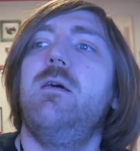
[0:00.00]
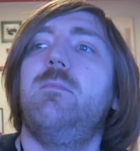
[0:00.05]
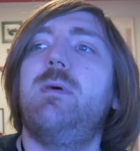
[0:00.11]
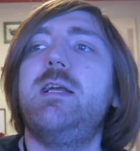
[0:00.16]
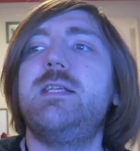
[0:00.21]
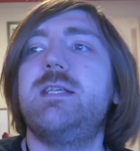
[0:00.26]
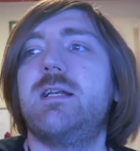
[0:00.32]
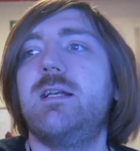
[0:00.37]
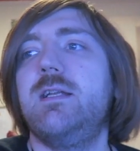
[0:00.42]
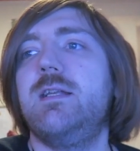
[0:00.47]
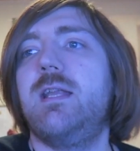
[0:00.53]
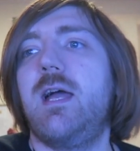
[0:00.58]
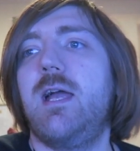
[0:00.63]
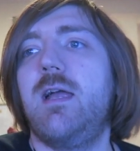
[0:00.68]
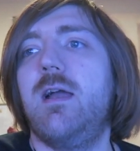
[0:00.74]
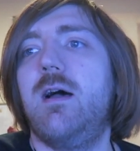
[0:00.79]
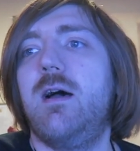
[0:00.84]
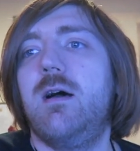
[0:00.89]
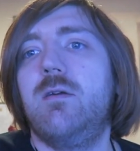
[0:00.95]
Basically,
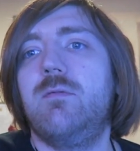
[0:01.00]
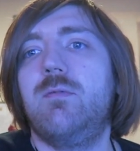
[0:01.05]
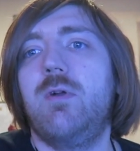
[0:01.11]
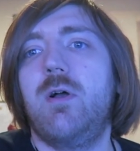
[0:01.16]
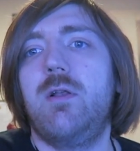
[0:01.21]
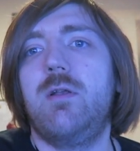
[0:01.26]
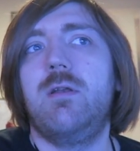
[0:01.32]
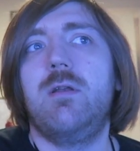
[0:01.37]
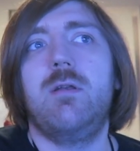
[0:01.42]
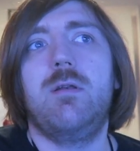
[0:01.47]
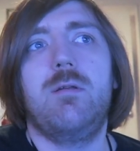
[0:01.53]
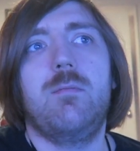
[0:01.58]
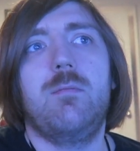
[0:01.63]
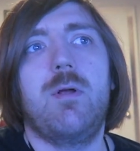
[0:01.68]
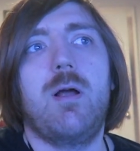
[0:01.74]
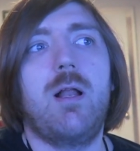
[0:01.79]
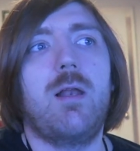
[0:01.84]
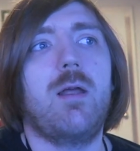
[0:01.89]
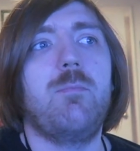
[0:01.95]
they uh, run
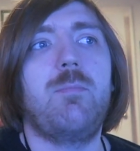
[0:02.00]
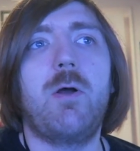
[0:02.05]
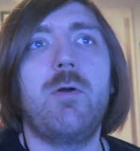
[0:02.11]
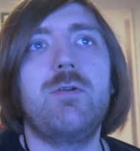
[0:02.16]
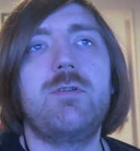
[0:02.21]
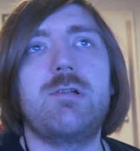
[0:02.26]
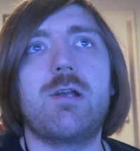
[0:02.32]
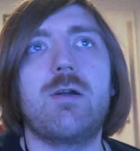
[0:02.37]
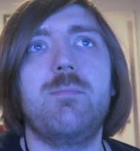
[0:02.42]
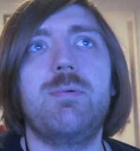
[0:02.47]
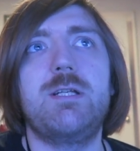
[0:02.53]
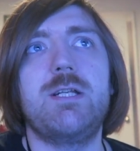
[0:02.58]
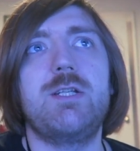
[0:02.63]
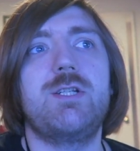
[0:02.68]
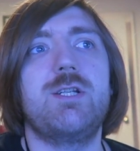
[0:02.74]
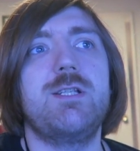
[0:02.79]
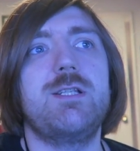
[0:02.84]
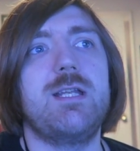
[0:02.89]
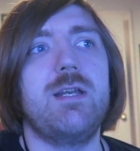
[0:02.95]
uh, like poetry
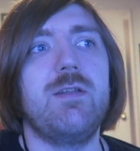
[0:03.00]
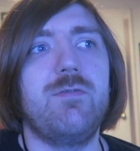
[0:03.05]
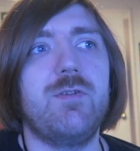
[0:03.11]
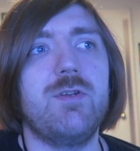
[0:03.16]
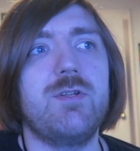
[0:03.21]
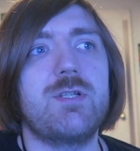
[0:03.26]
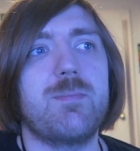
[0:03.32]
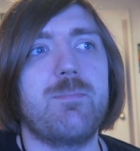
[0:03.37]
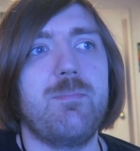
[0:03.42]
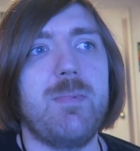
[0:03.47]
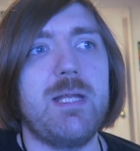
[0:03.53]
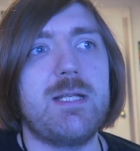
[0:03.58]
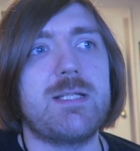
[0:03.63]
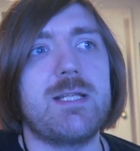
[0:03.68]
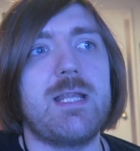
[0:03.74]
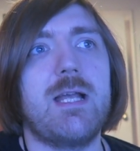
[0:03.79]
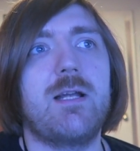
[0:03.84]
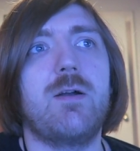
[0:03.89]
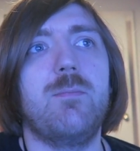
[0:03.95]
competitions, and if you submit
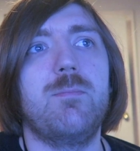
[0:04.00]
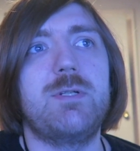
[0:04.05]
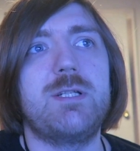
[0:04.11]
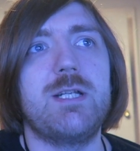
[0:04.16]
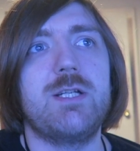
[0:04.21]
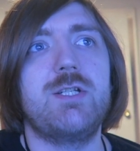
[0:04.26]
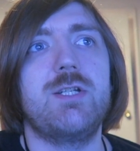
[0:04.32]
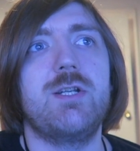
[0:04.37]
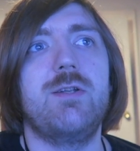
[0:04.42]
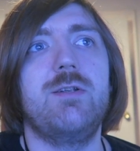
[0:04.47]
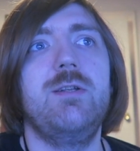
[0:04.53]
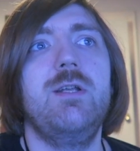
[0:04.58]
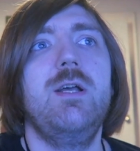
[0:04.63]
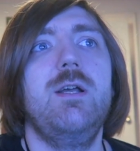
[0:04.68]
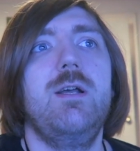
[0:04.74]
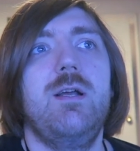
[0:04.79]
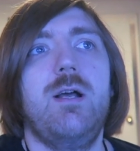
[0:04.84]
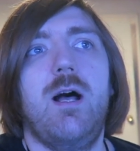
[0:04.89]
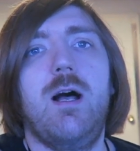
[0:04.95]
to their competition,
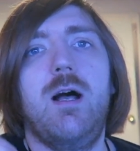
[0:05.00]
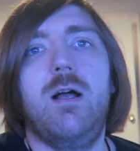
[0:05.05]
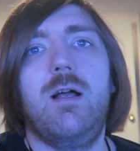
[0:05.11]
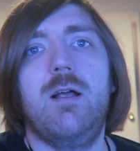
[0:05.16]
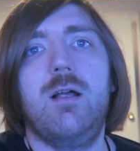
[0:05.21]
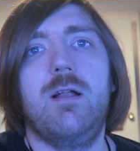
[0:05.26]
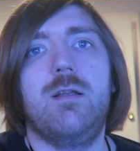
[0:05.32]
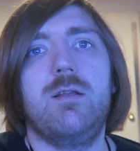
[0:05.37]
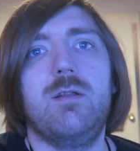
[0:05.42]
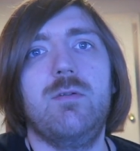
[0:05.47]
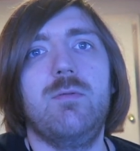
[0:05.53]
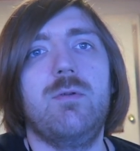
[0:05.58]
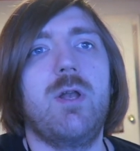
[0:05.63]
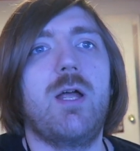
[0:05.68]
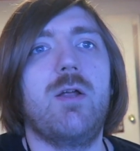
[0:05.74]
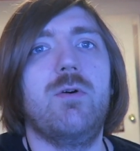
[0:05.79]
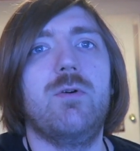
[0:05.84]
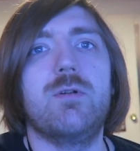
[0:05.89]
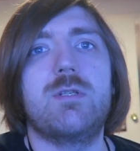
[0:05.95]
uh, you
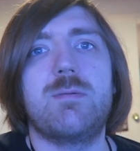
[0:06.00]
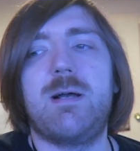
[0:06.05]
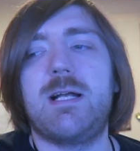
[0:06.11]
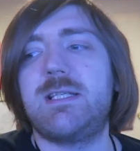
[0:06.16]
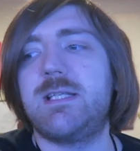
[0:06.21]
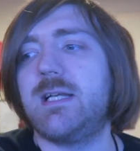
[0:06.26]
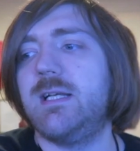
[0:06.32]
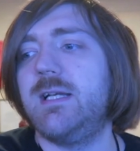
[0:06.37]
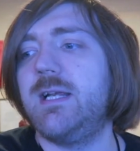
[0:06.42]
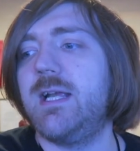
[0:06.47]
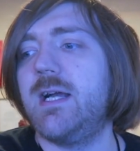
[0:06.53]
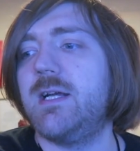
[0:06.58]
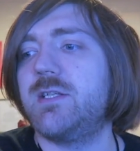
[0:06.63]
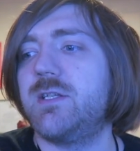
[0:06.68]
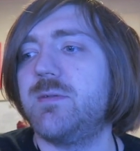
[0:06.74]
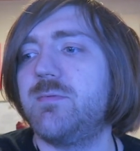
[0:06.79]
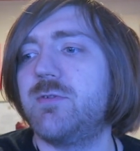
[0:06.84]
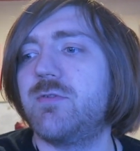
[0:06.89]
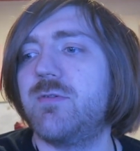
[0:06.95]
like automatically get a
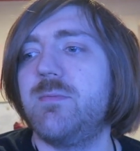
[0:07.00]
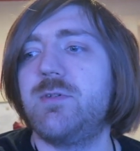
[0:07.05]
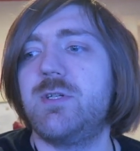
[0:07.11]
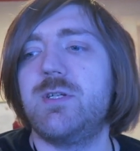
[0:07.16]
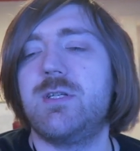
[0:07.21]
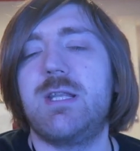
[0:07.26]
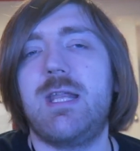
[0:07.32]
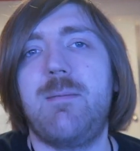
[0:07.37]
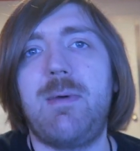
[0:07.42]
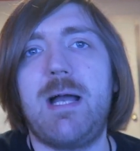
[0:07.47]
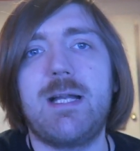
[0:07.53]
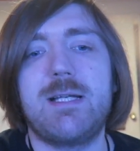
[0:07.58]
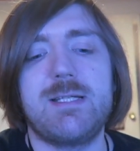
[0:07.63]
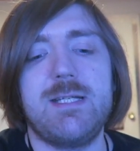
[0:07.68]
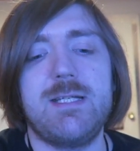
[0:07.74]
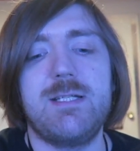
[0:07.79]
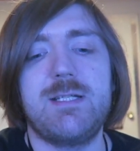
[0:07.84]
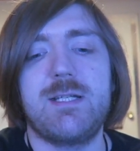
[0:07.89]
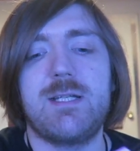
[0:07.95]
subscription to their
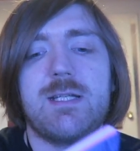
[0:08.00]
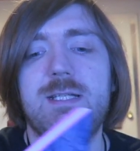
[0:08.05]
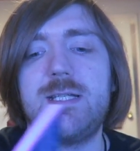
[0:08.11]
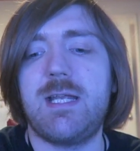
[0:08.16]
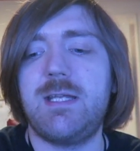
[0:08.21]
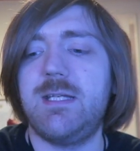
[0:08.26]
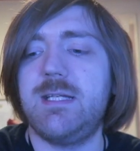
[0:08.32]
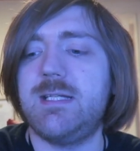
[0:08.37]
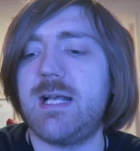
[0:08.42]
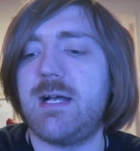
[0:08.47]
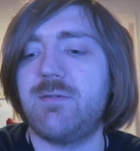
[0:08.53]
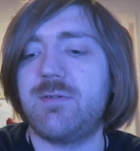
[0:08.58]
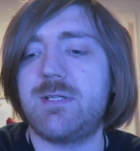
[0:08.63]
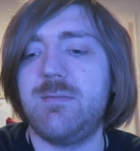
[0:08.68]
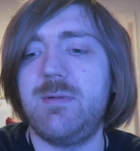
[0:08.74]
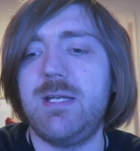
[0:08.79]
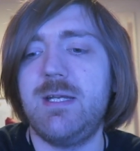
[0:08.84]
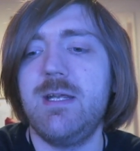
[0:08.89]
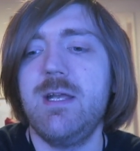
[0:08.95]
magazine. So they sent these out
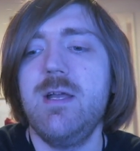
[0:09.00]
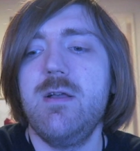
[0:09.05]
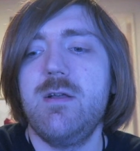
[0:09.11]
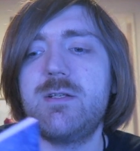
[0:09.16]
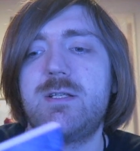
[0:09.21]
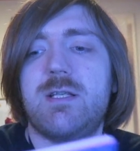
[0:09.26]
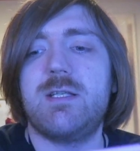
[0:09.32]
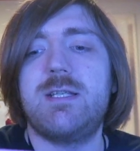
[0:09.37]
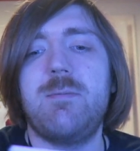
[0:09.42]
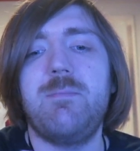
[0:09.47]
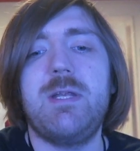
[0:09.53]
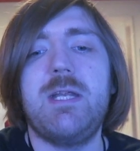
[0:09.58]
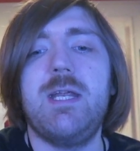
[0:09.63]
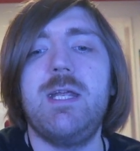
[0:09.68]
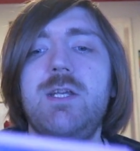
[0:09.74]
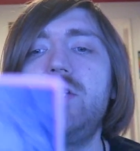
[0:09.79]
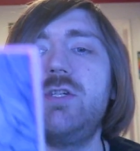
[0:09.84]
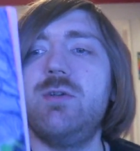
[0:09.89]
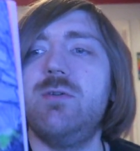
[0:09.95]
to me. So they sent
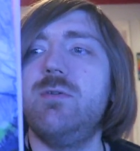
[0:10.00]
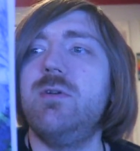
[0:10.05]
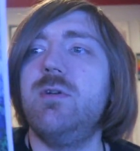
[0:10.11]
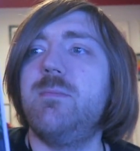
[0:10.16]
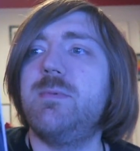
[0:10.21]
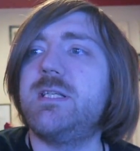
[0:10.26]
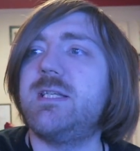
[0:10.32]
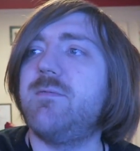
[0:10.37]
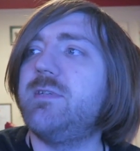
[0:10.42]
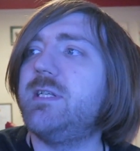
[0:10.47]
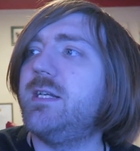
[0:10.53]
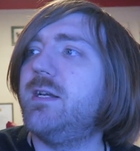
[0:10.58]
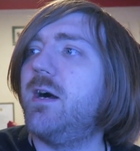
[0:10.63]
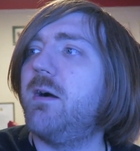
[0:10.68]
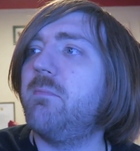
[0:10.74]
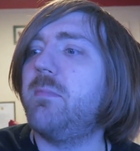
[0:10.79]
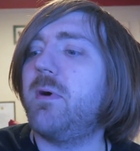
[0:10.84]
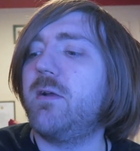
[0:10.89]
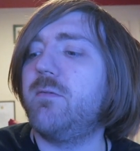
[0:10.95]
me issue number
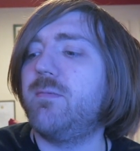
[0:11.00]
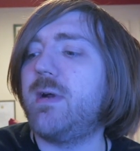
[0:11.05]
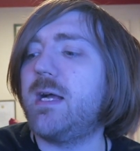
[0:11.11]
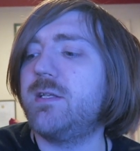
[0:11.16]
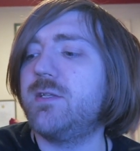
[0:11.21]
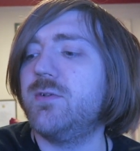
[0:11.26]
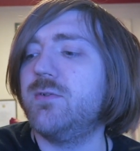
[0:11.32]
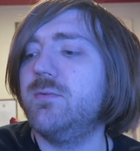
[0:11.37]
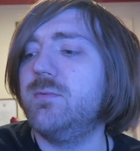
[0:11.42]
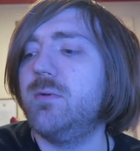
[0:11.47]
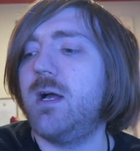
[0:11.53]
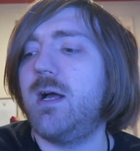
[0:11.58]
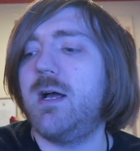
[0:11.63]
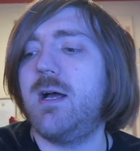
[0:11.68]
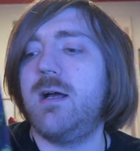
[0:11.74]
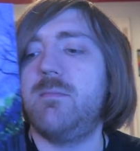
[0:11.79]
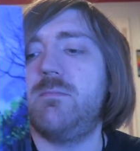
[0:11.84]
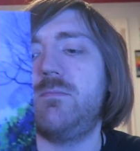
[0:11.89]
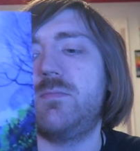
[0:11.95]
79 by Rattle.
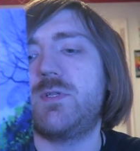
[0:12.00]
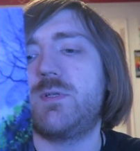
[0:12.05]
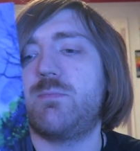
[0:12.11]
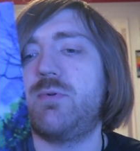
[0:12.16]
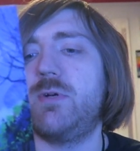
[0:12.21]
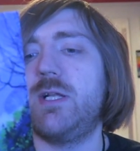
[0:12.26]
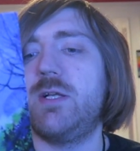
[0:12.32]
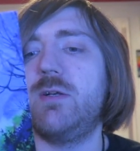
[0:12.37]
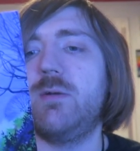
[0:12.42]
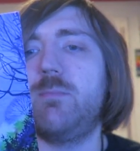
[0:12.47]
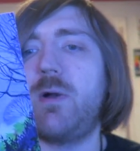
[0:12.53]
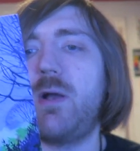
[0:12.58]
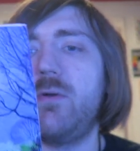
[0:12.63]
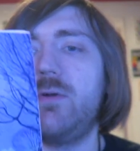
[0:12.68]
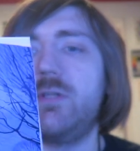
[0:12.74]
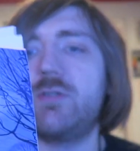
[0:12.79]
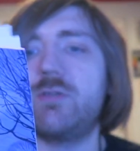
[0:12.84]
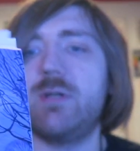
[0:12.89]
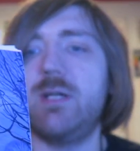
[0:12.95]
Um, some pretty good
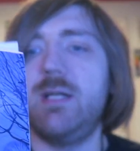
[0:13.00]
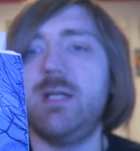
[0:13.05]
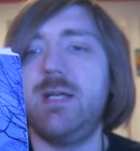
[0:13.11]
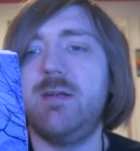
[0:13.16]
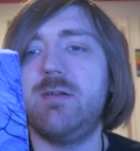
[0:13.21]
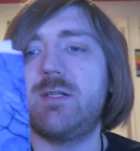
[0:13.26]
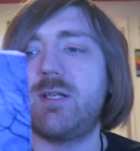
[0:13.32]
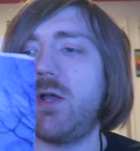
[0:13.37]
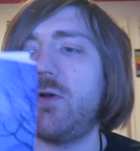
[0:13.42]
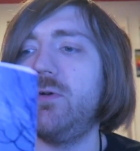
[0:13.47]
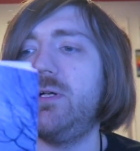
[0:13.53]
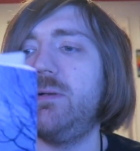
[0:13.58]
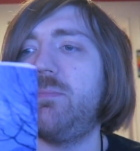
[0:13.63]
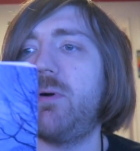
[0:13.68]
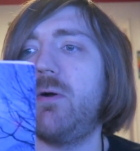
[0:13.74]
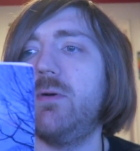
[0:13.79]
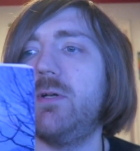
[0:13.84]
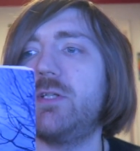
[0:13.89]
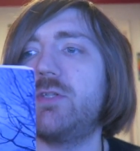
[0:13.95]
poetry in here. It's only
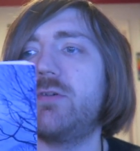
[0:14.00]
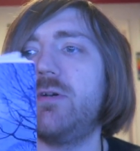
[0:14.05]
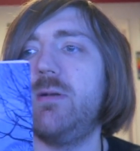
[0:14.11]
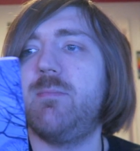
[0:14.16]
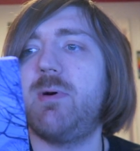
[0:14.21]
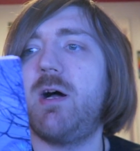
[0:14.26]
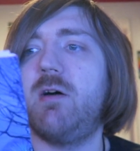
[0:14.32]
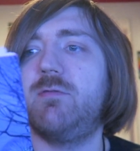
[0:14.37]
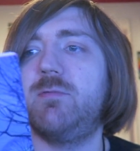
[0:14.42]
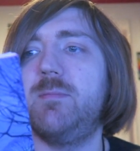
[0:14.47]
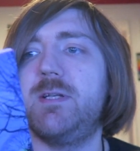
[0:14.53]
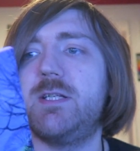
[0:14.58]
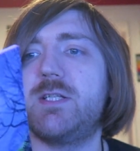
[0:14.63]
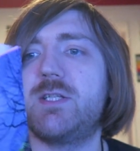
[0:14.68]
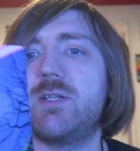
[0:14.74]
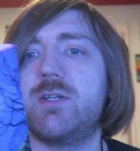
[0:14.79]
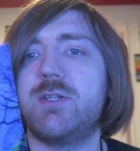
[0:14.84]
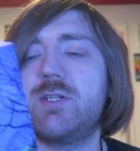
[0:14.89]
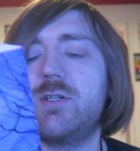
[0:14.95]
poetry apart from a
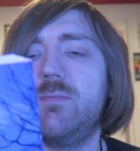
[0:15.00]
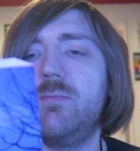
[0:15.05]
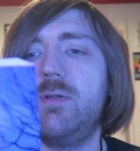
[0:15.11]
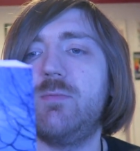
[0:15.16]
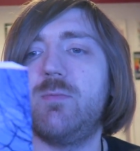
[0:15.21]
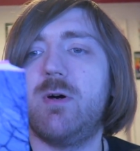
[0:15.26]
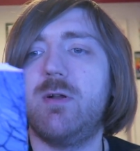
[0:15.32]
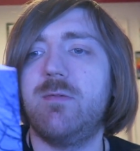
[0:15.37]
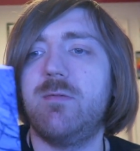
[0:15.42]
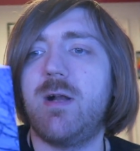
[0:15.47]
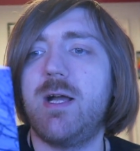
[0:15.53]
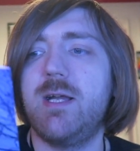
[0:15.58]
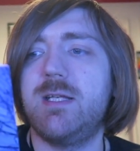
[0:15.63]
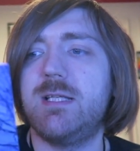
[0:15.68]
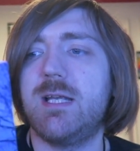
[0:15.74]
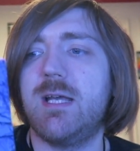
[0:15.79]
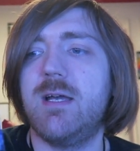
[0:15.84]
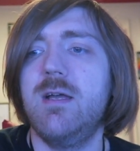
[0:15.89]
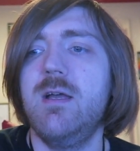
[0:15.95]
discussion with one
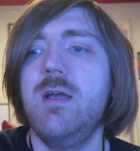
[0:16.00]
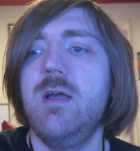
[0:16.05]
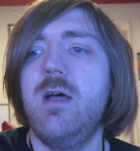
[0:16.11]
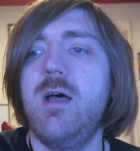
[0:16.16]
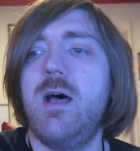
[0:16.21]
writer.